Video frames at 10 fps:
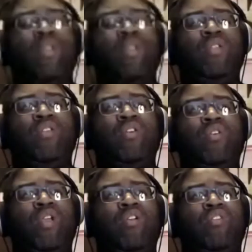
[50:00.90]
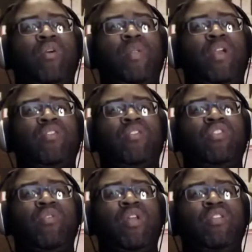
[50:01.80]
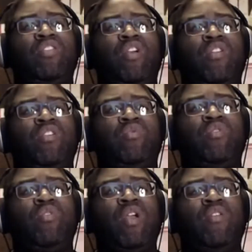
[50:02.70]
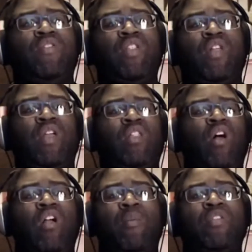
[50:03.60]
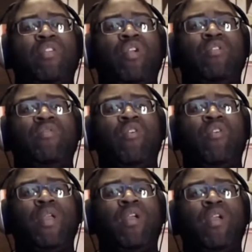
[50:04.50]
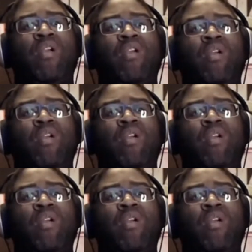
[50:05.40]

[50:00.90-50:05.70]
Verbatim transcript: going to do here is I'm going to actually screen share this real quick. If you can, like, lock on my screen for me here.